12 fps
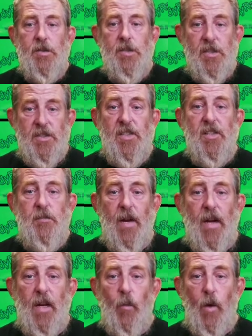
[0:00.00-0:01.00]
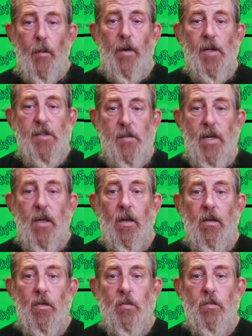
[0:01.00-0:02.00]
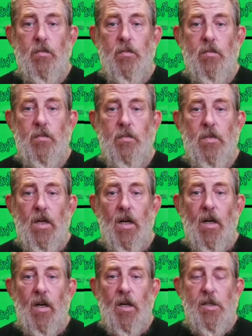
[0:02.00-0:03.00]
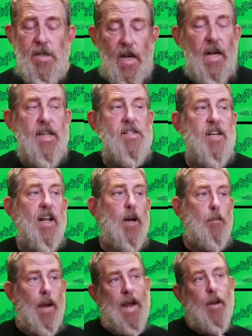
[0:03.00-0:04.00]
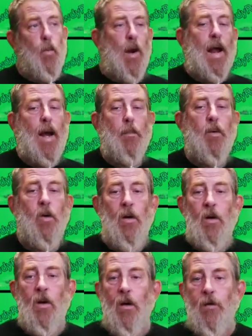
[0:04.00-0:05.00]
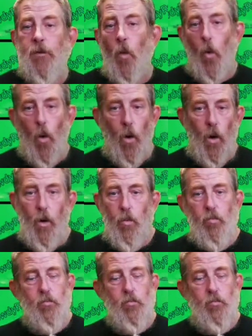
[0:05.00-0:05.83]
Just as many women as men. Because guys get a bad rap for